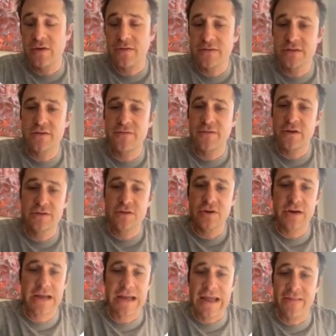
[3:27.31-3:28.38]
in those the first
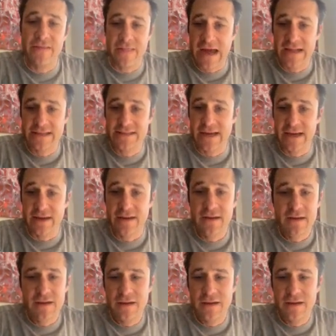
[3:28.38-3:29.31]
30, and that's it.